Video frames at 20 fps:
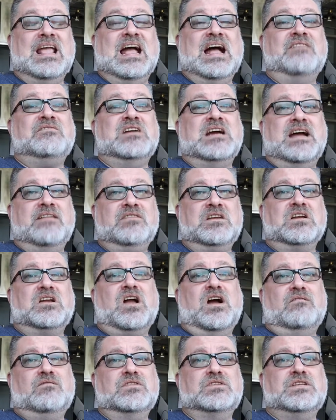after having a
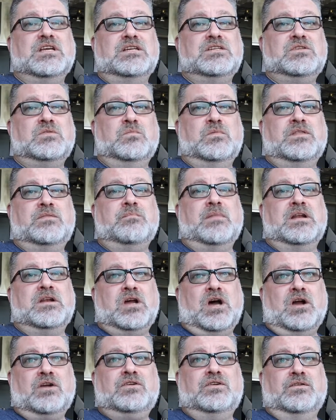conversation with my
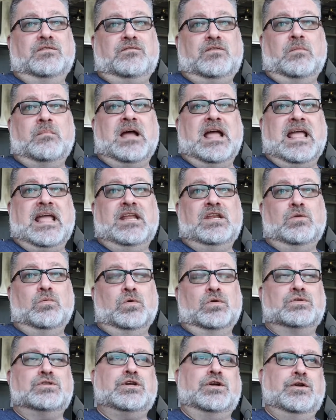doctor for my annual
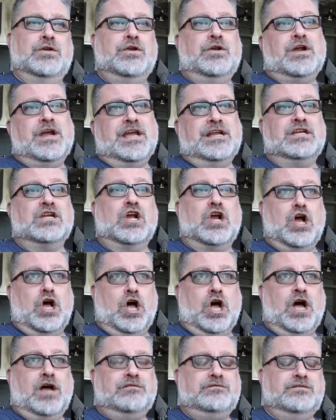turn your head and
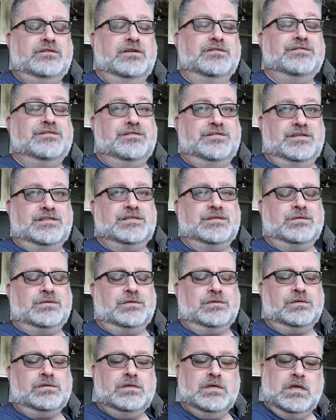cough
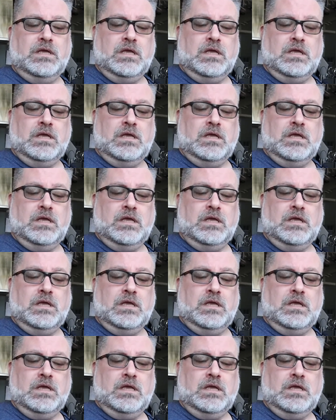physical,